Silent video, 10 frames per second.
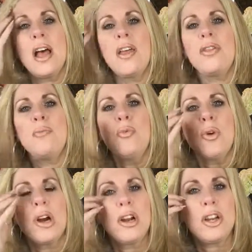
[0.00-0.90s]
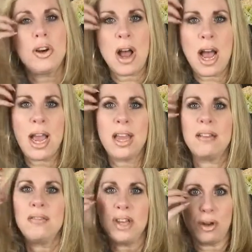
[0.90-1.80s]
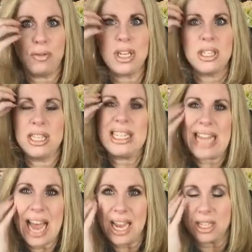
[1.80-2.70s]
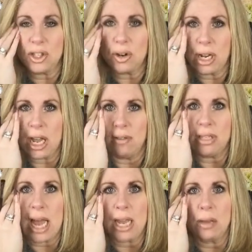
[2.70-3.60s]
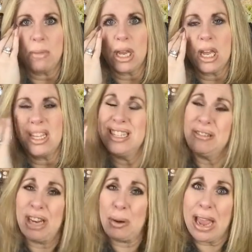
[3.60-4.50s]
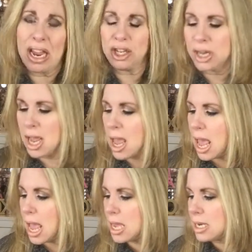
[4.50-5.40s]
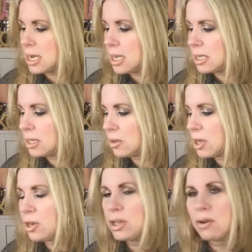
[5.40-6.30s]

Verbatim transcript: uh, the more your eye, you know, doesn't sag because it's already kind of sagging because, you know, age. And uh, so then you